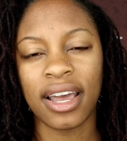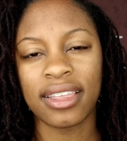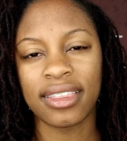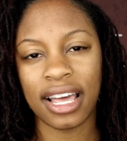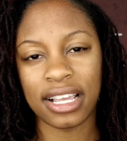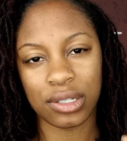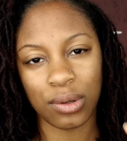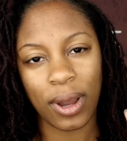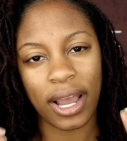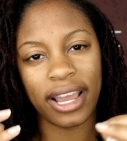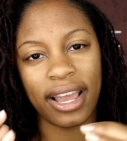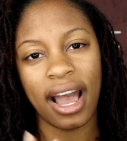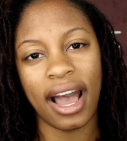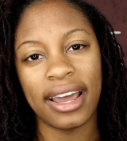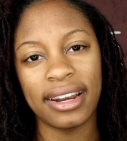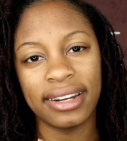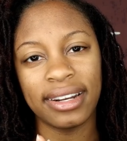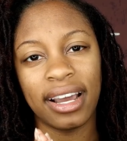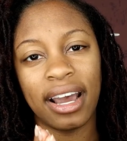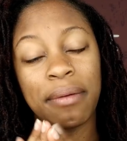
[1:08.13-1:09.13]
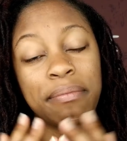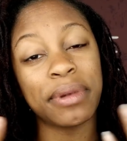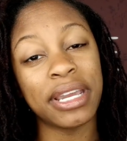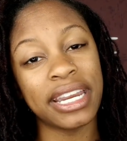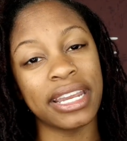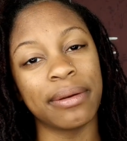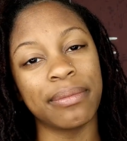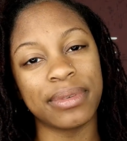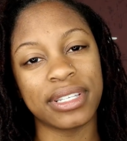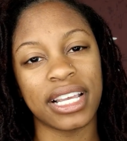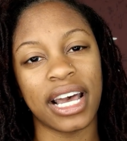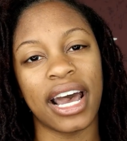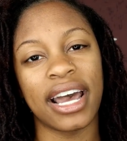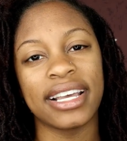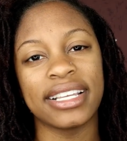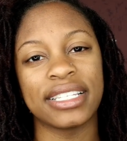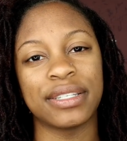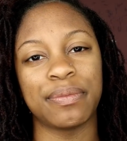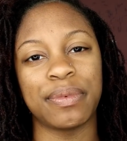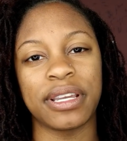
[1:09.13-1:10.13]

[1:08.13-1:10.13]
that's why I got a medium size,